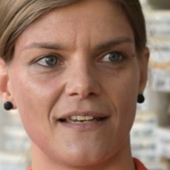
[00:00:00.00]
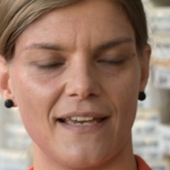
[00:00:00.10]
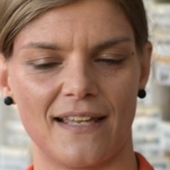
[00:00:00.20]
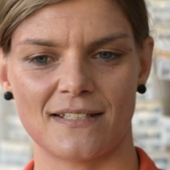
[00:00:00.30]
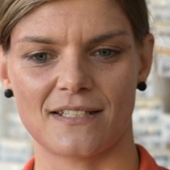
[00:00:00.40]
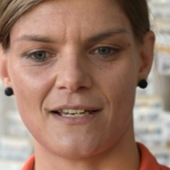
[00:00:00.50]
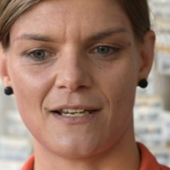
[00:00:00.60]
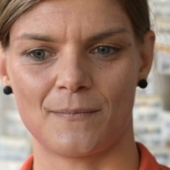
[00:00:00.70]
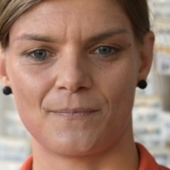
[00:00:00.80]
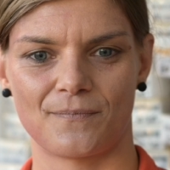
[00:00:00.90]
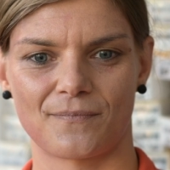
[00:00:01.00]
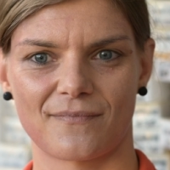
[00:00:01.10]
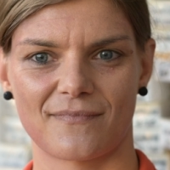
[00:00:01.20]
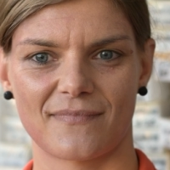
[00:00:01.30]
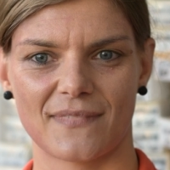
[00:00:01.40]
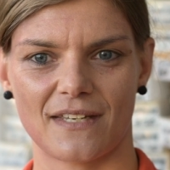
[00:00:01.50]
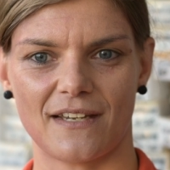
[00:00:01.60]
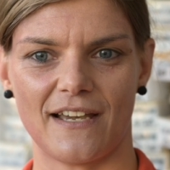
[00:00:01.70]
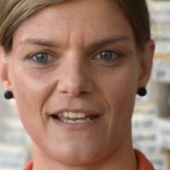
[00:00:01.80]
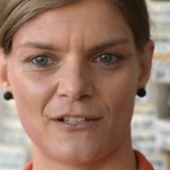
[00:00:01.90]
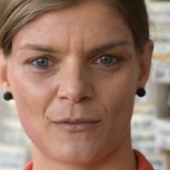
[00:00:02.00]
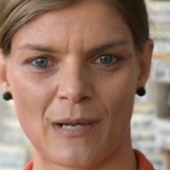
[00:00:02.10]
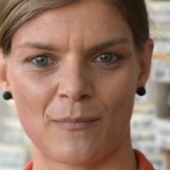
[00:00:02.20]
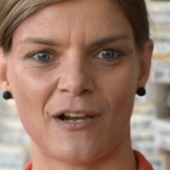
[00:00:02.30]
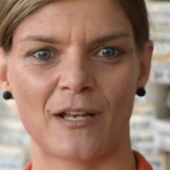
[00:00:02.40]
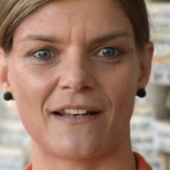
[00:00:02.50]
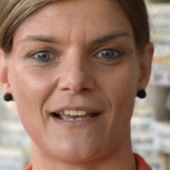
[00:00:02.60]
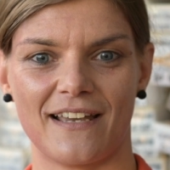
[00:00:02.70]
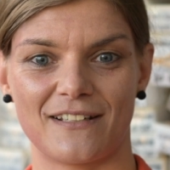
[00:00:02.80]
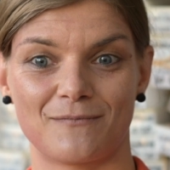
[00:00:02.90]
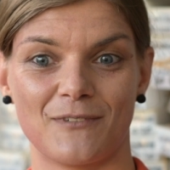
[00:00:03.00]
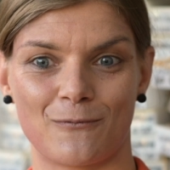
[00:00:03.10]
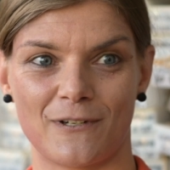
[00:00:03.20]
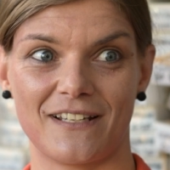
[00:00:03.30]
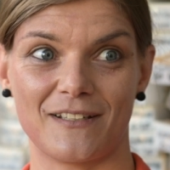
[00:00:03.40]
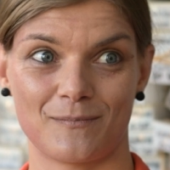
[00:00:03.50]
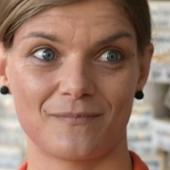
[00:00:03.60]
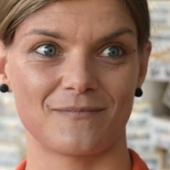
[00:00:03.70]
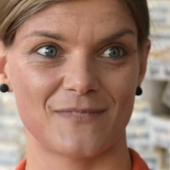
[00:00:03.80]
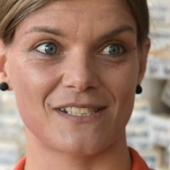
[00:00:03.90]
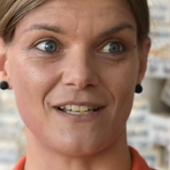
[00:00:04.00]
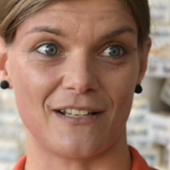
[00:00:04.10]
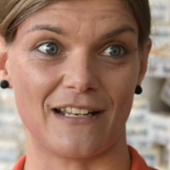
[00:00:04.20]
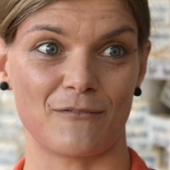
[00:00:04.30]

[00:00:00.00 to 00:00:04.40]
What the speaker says: And I had it on my mind, and I had already started.